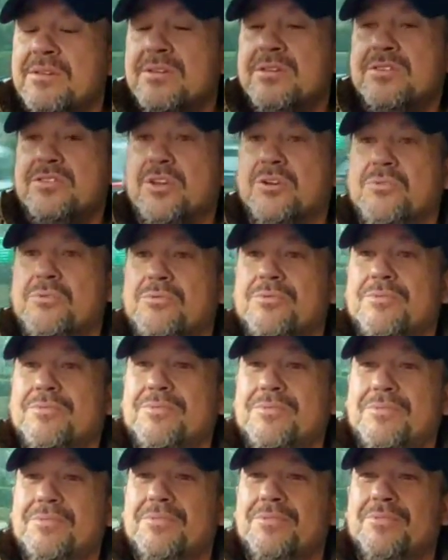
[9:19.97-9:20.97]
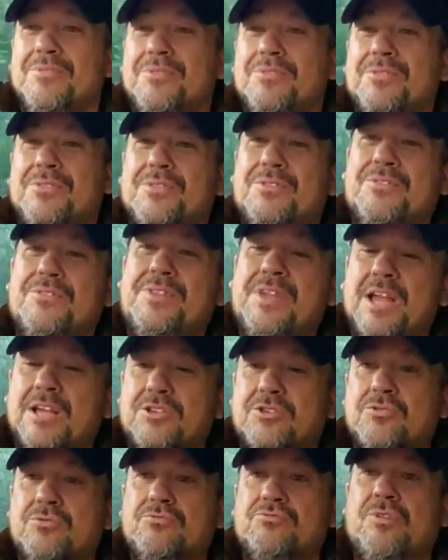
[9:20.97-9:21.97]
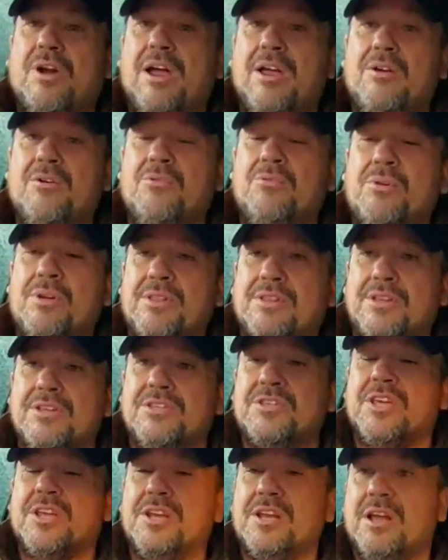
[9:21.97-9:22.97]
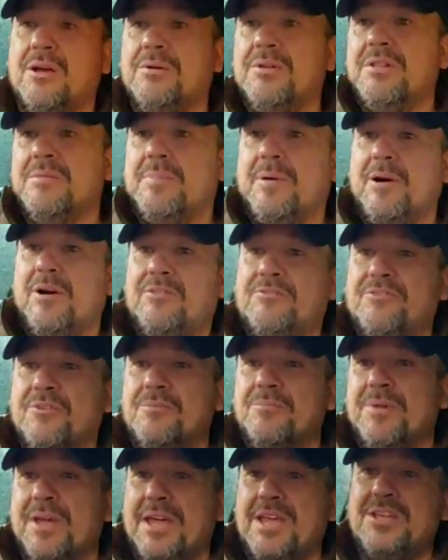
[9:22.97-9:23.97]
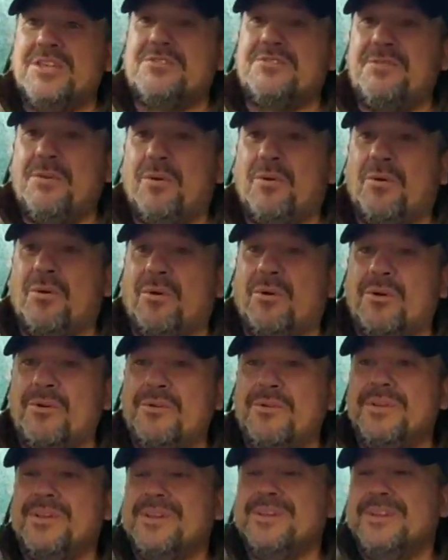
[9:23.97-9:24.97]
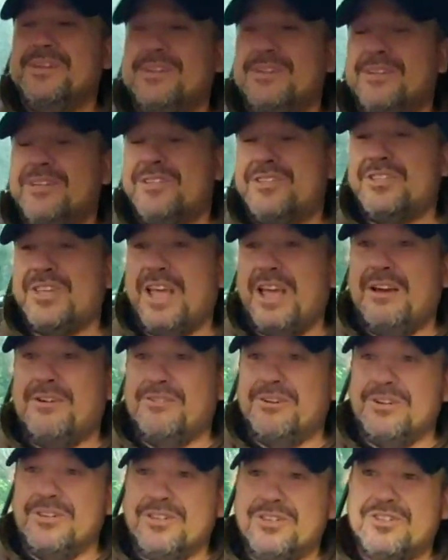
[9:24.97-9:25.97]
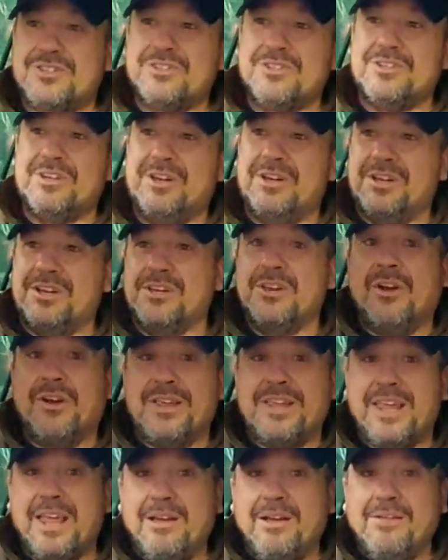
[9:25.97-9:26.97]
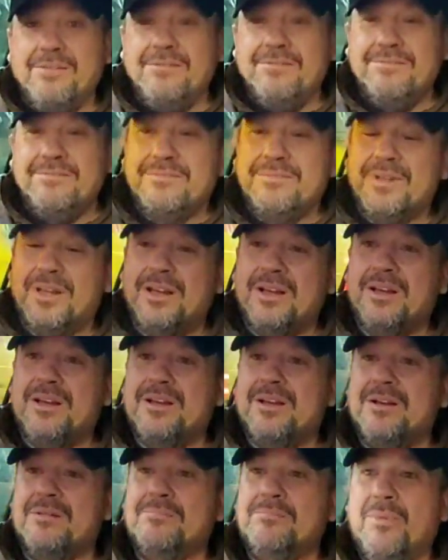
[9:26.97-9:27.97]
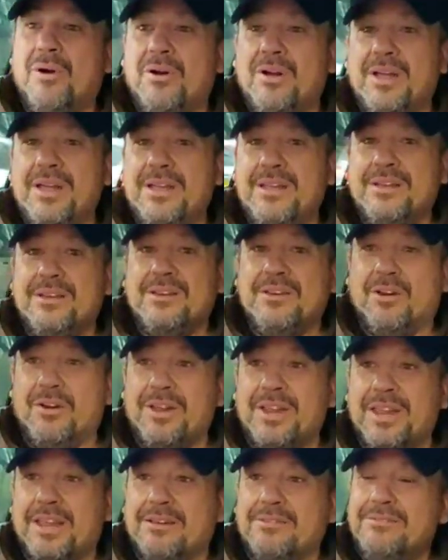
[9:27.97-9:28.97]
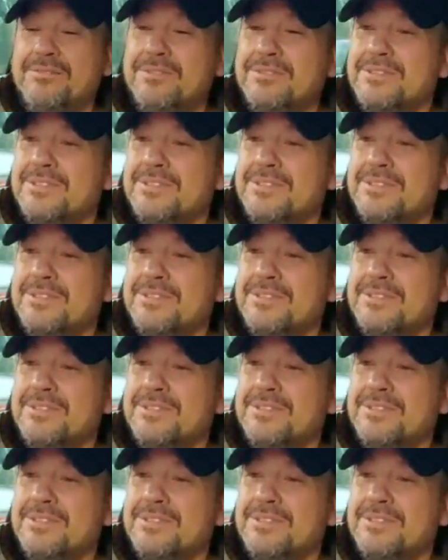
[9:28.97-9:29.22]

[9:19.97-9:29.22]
So the actual rail that's going to go in the bathroom is for Sarah's nightgown, my nightgown,